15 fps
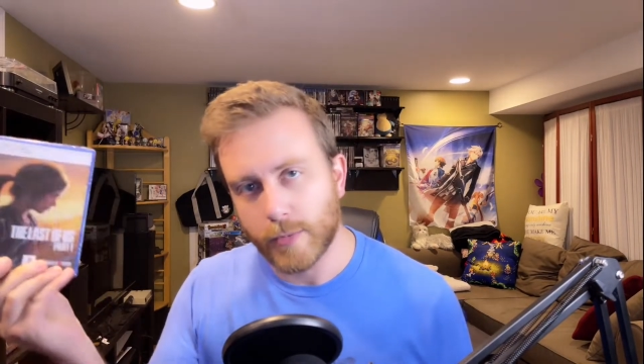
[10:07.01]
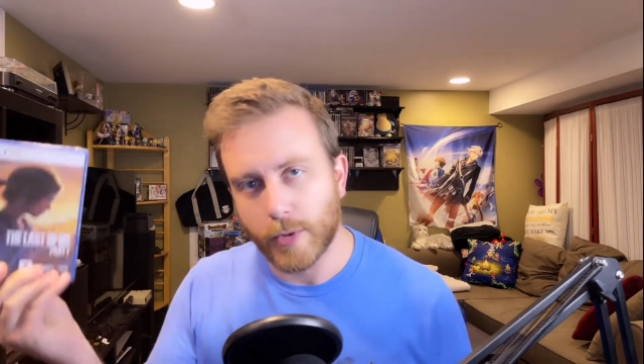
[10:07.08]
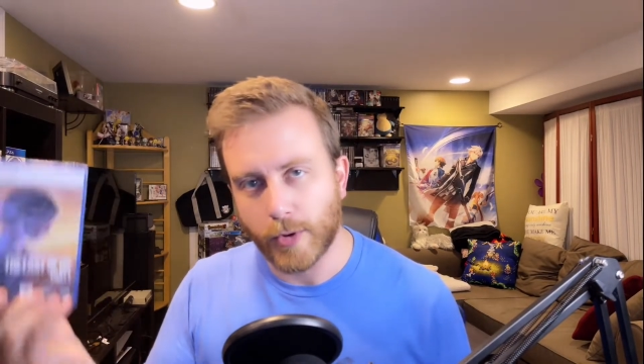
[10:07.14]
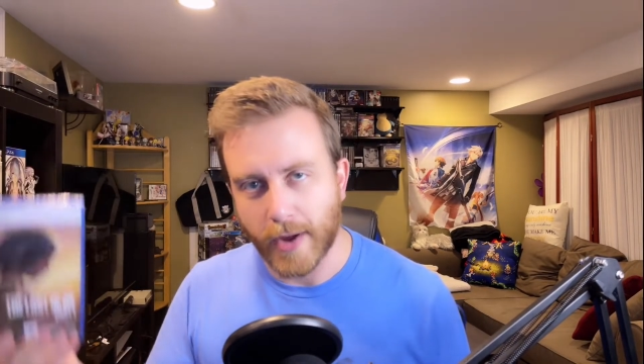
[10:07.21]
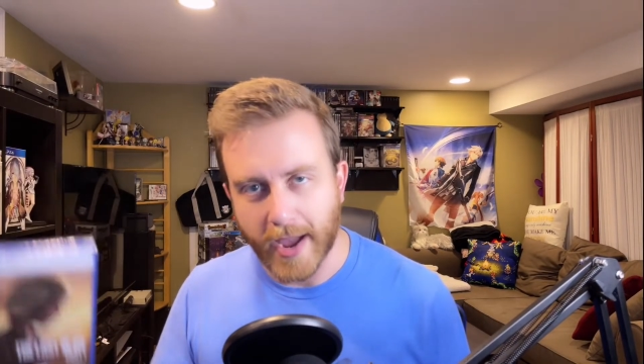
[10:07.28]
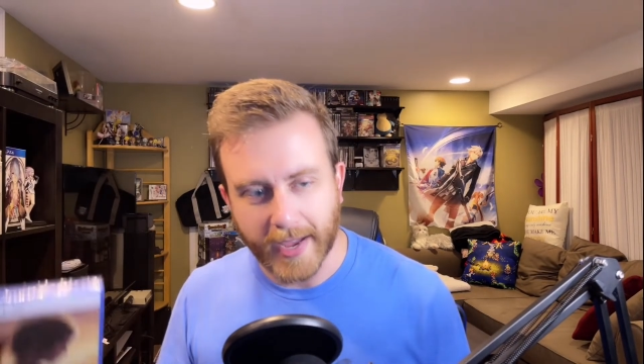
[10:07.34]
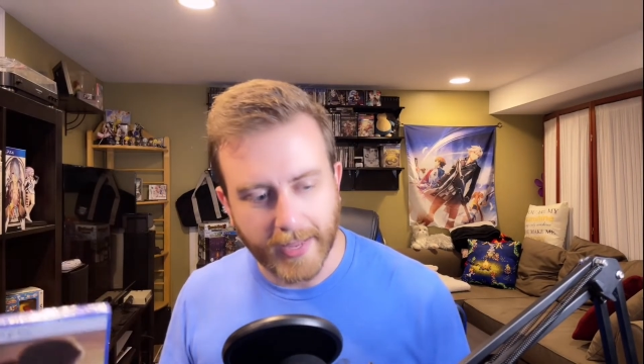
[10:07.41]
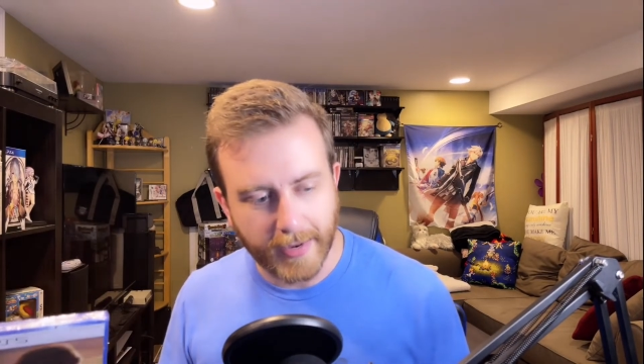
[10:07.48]
we'll
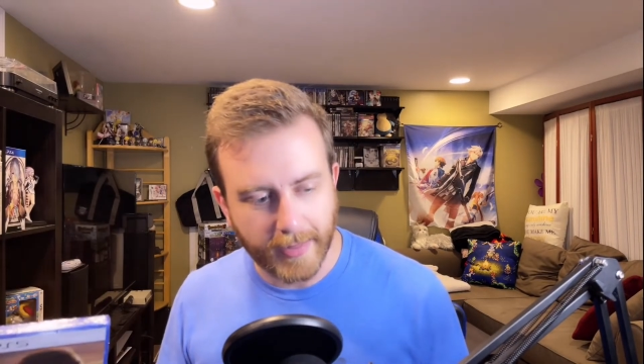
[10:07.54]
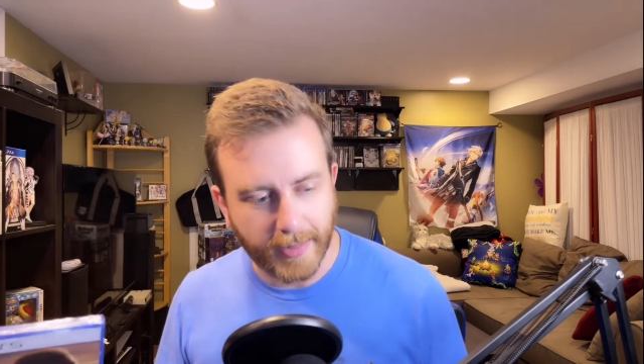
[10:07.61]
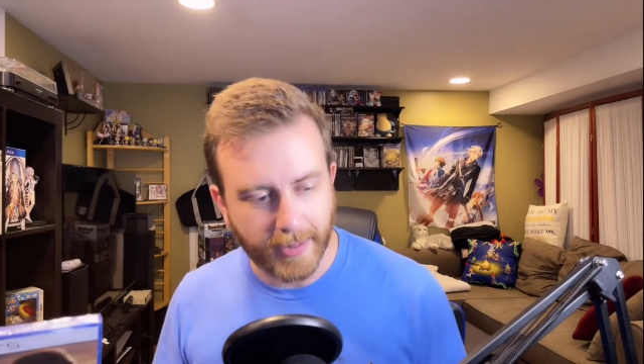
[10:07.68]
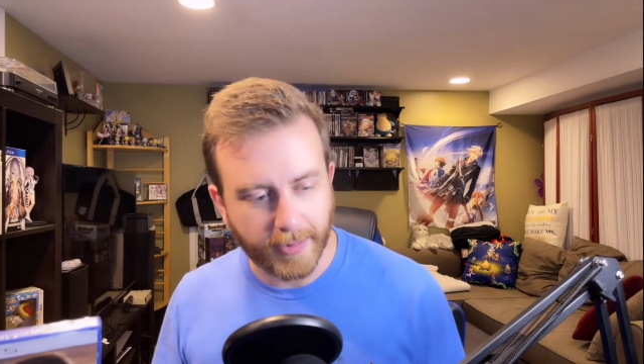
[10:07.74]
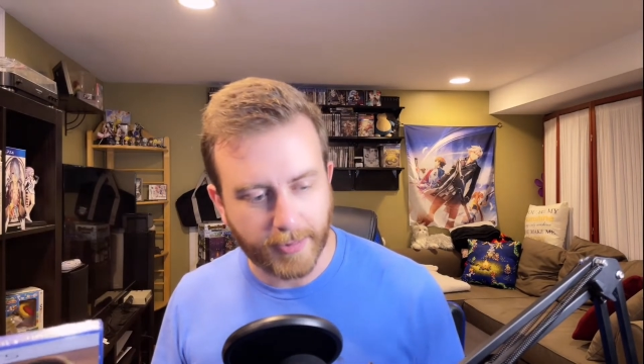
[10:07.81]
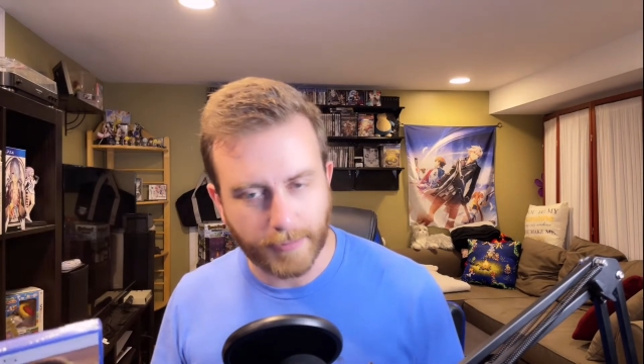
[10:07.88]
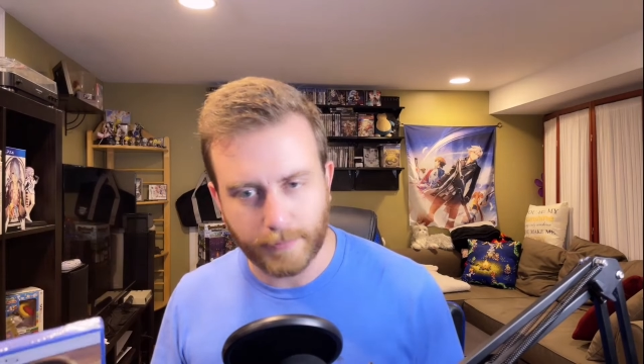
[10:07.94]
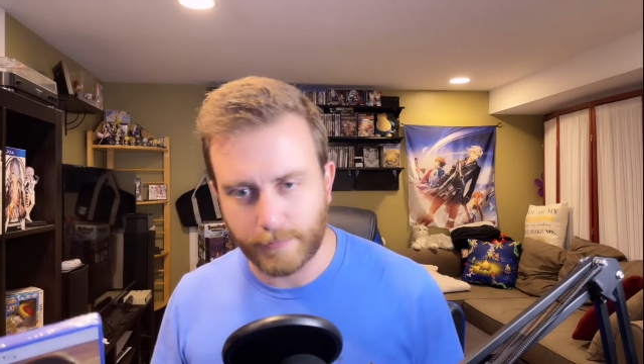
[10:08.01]
crack into
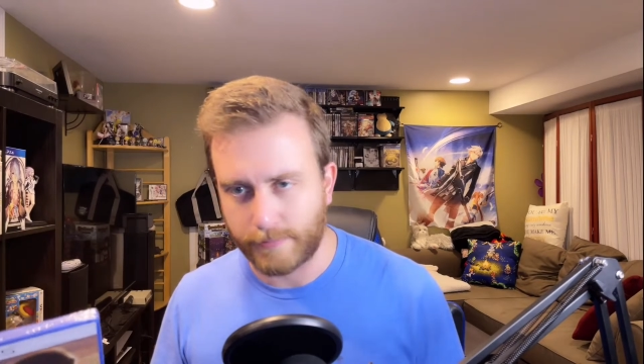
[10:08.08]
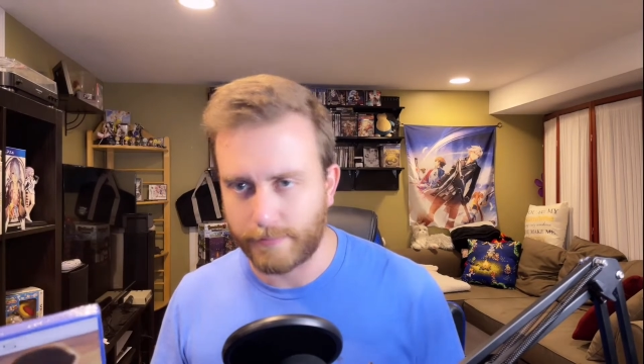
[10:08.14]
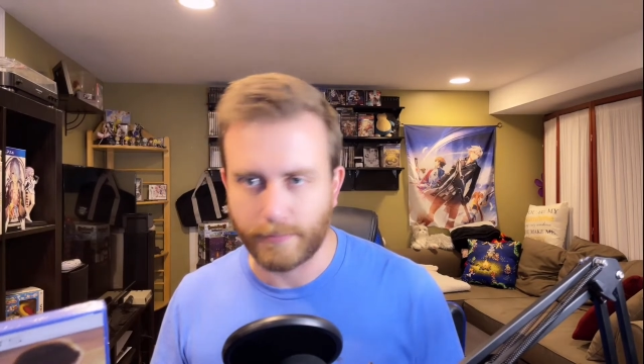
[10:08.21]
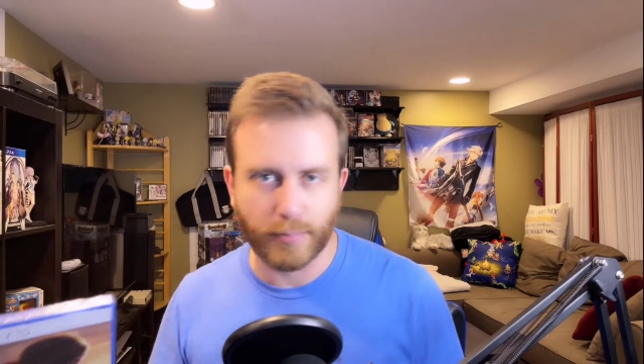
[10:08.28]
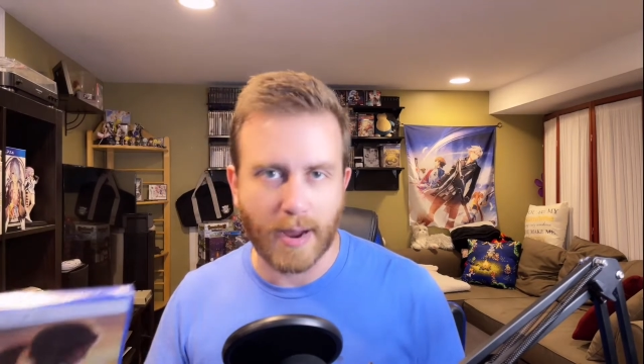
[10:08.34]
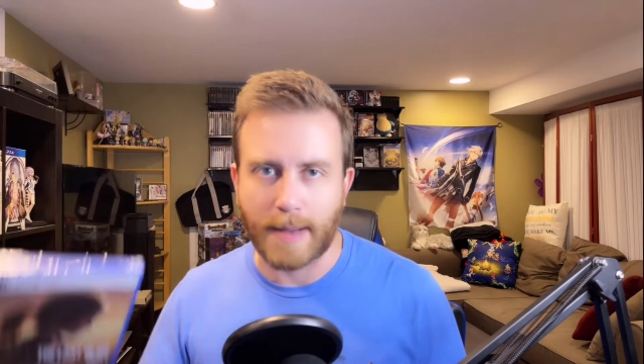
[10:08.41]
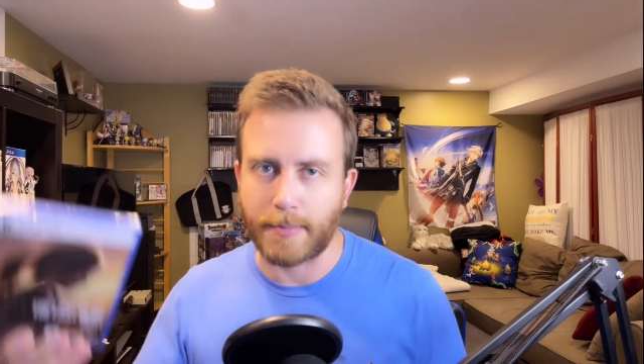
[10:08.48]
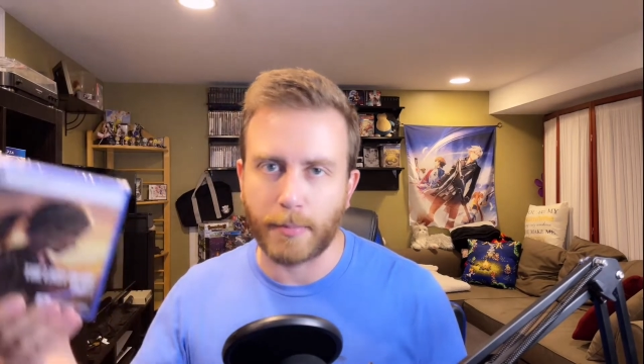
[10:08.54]
this
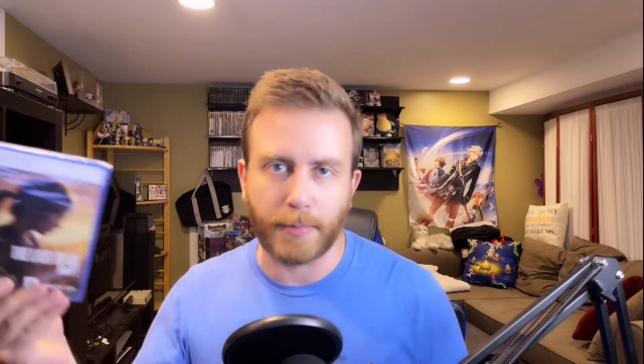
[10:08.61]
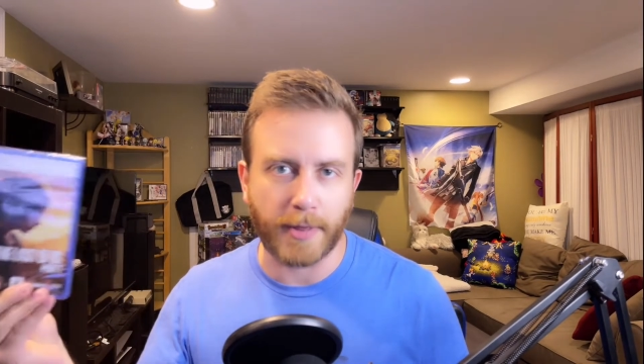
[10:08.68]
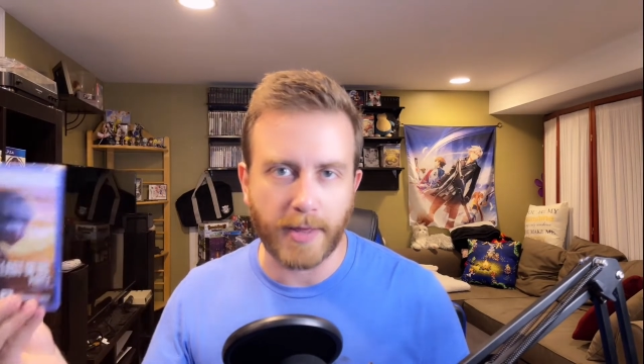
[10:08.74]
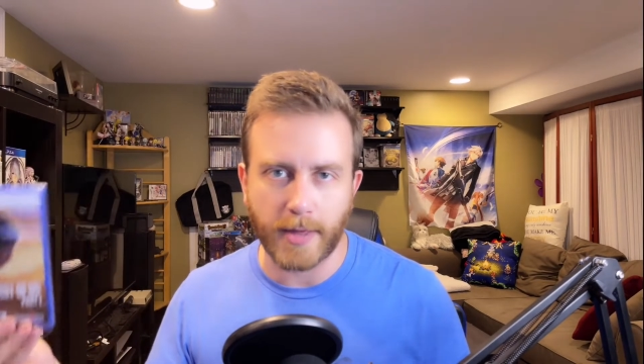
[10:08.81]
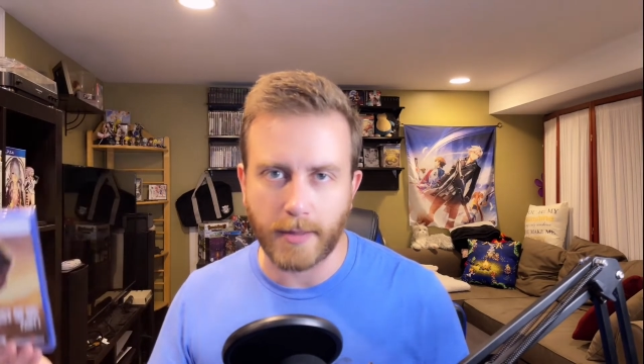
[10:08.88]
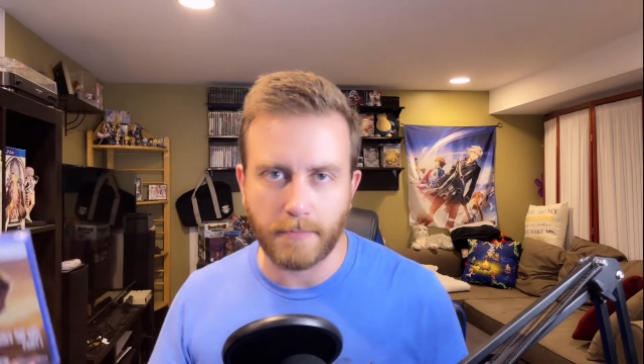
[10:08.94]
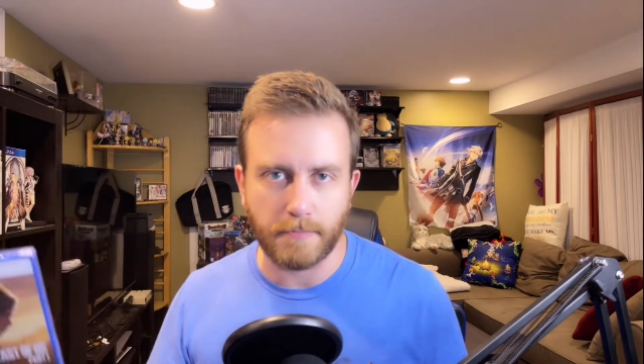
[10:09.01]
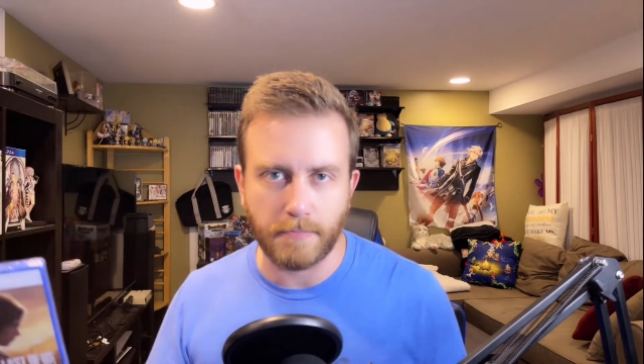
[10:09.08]

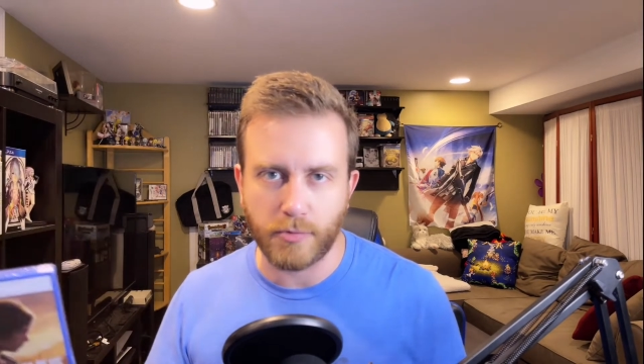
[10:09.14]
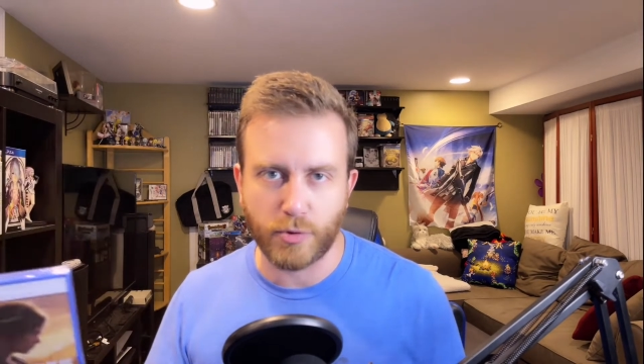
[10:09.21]
probably